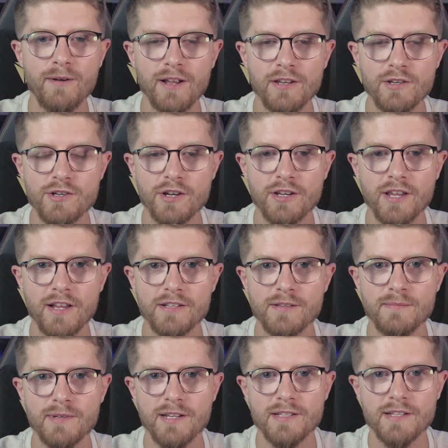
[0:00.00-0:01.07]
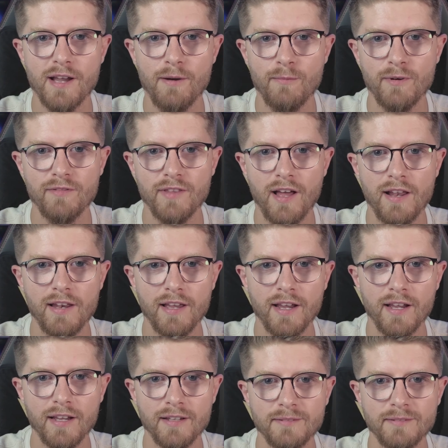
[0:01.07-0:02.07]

and you should get some discount with that link.